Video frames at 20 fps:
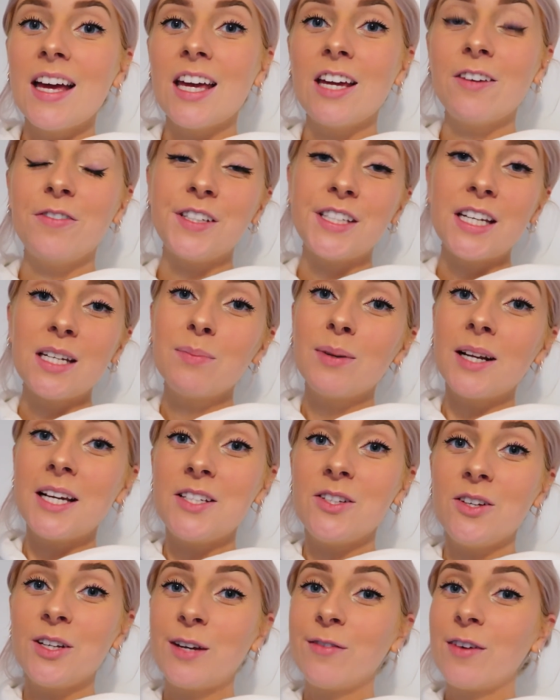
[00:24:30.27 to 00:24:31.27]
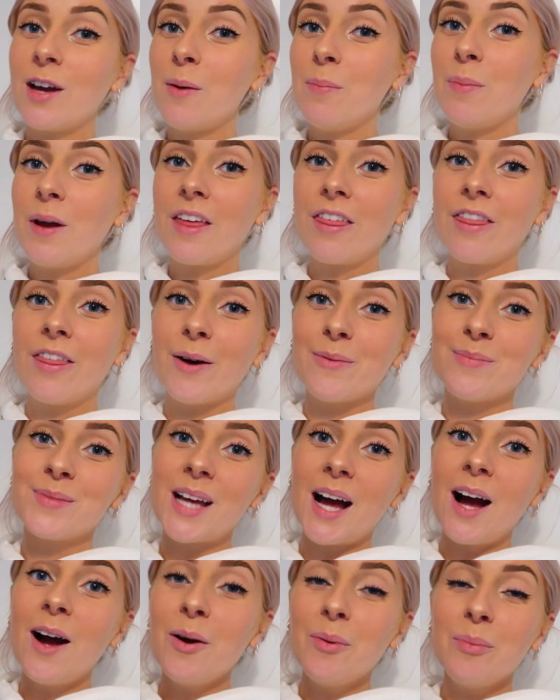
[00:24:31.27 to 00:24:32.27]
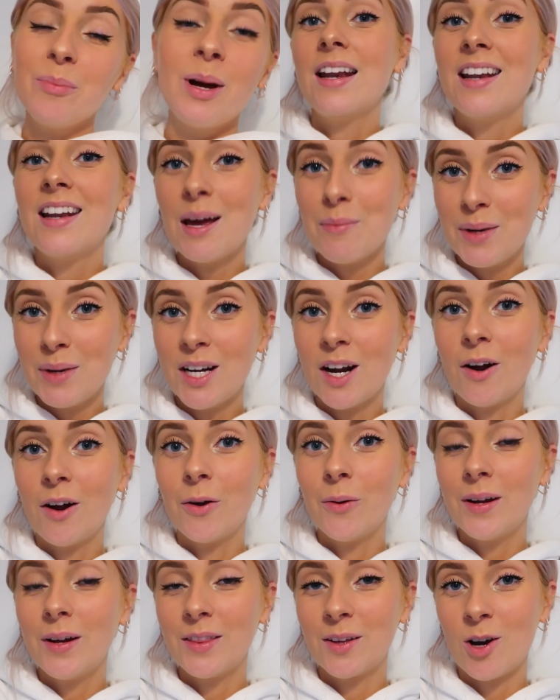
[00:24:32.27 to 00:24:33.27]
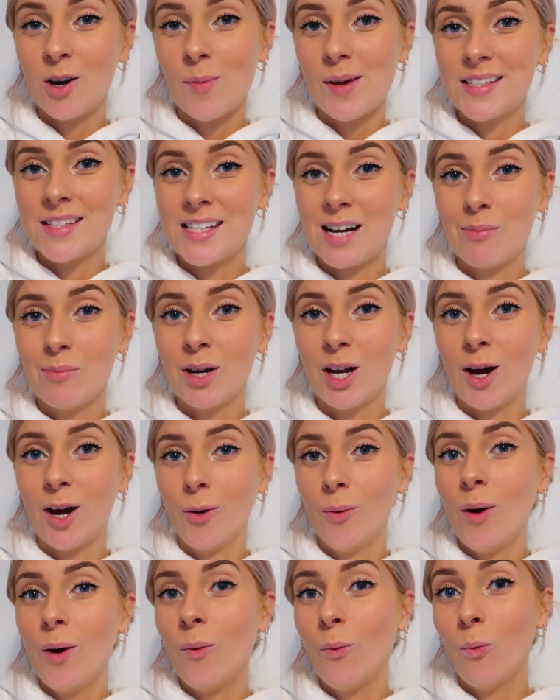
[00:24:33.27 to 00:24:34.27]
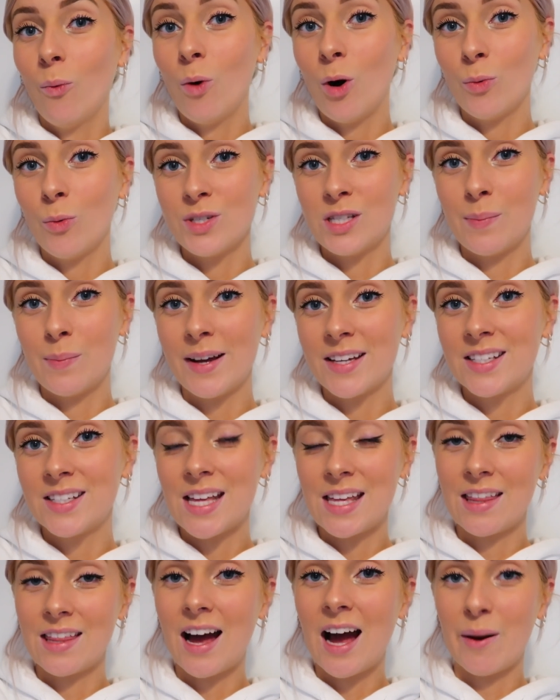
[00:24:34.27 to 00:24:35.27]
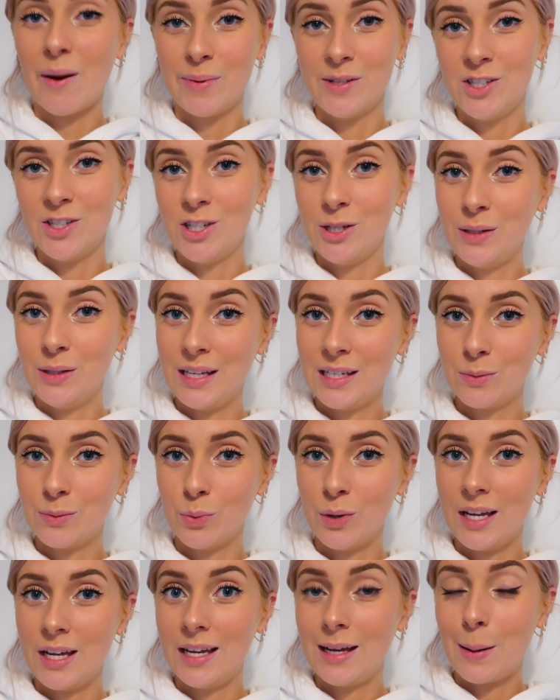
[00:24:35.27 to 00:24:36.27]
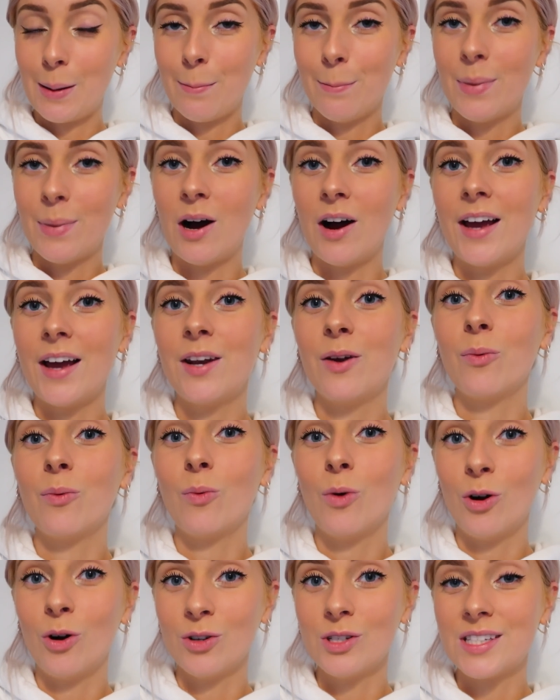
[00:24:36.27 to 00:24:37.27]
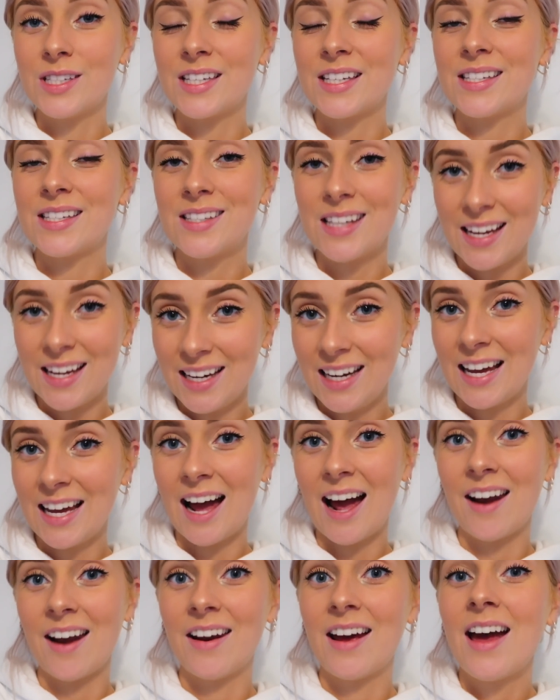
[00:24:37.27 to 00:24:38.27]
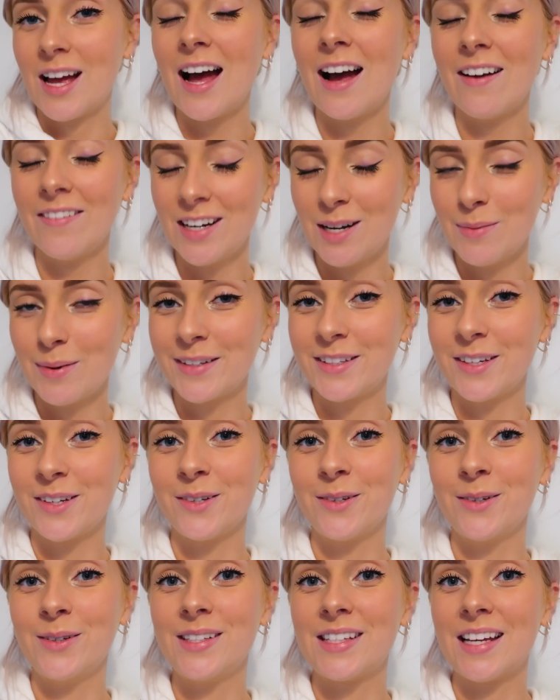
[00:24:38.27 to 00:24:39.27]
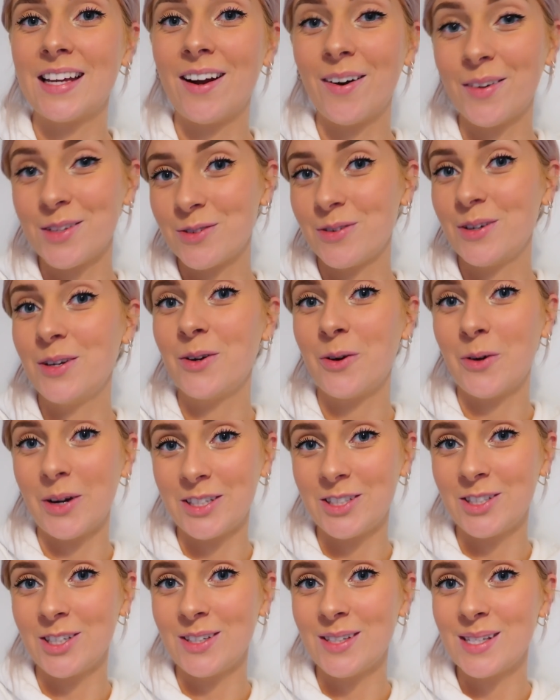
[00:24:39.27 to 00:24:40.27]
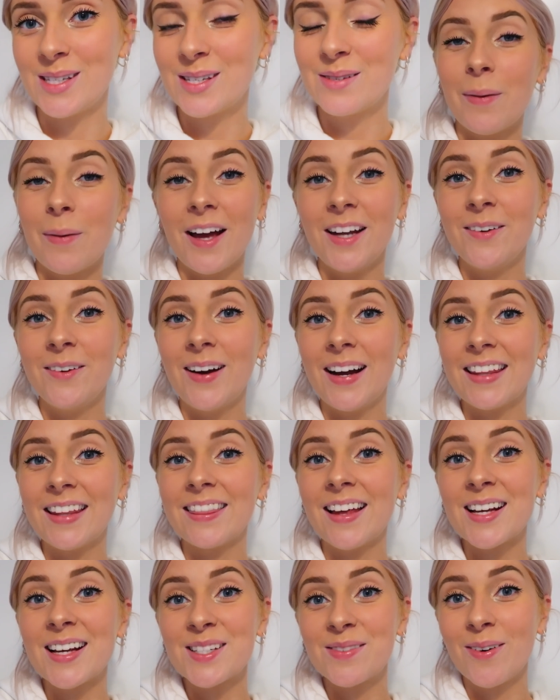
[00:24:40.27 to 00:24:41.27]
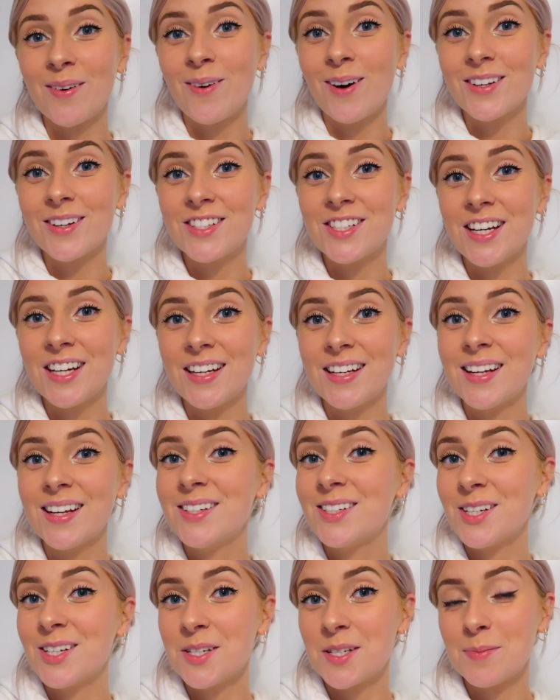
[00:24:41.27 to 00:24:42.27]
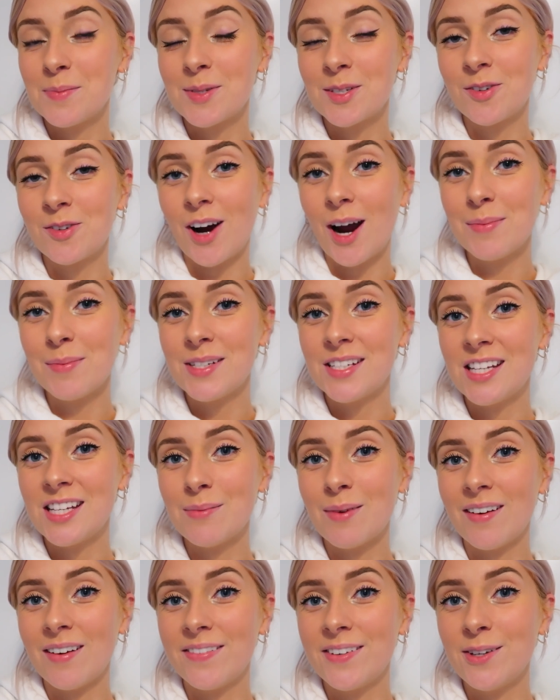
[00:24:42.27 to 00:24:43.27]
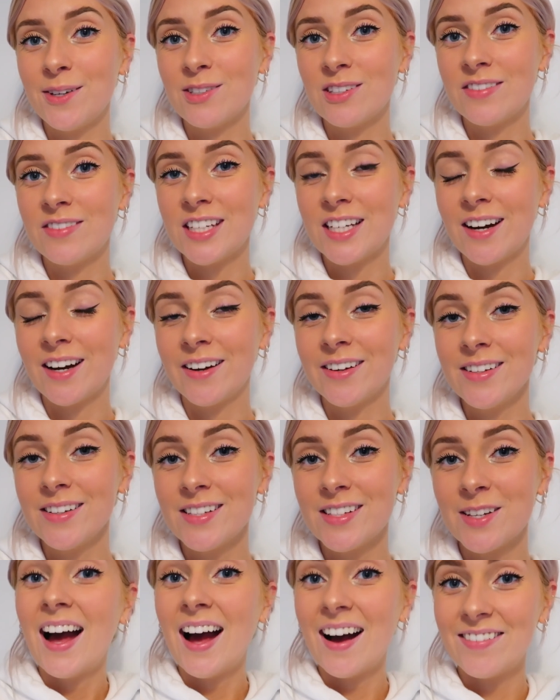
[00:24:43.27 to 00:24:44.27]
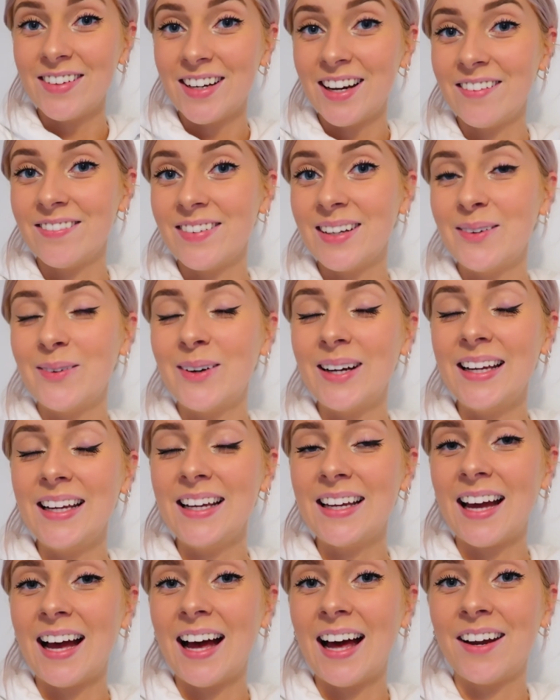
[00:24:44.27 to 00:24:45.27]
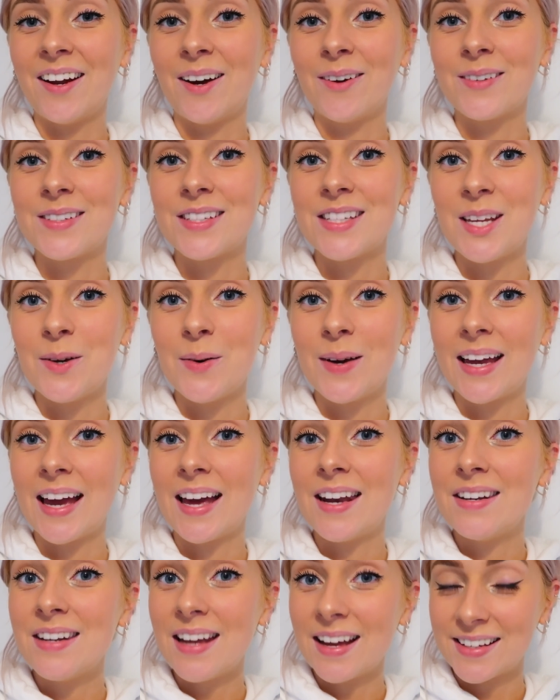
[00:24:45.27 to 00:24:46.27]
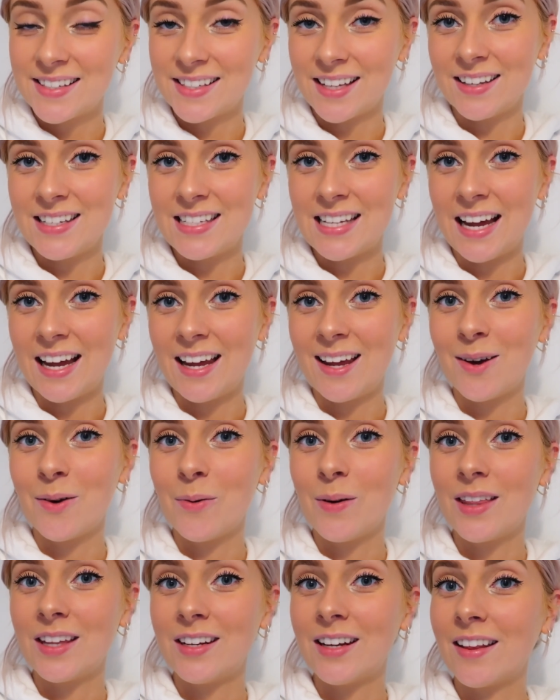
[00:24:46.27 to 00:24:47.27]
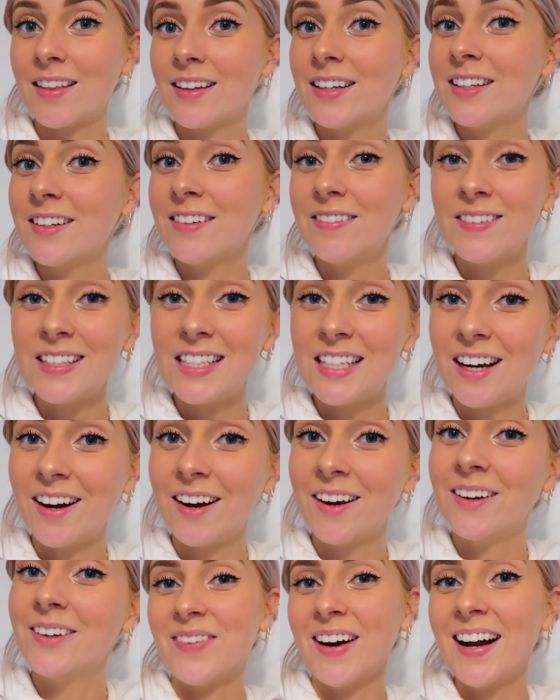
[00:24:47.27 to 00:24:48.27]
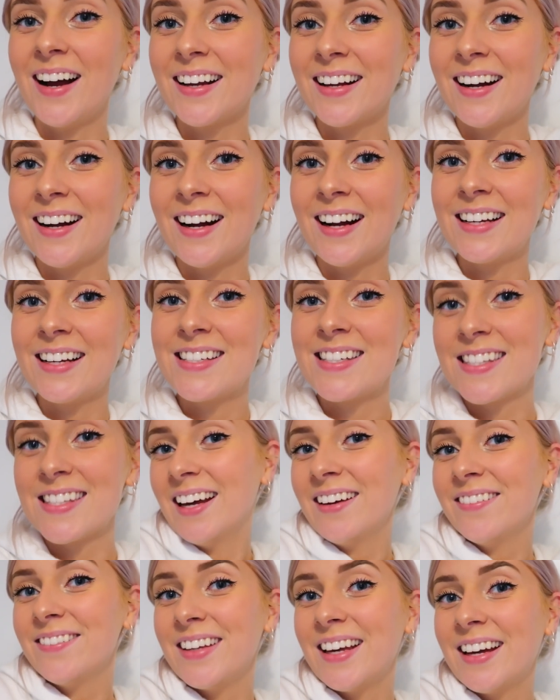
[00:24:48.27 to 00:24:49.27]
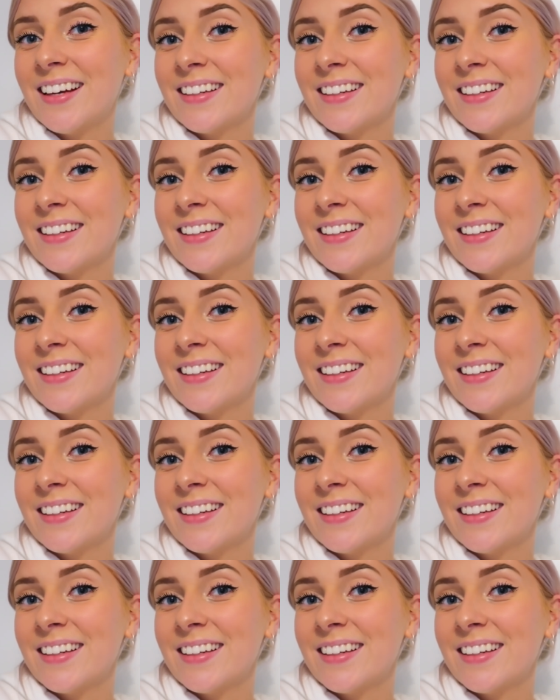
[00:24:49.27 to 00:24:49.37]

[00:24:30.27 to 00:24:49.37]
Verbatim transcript: If you did, please do give it a big thumbs up. Let me know in the comments down below what was the best thing that happened to you this week. Mine was seeing Leanne, having a McDonald's and answering your questions. But anyway, thanks for watching. Do subscribe to see my future videos. Have a lovely week and I will see you again next Sunday with another little video. Bye guys, love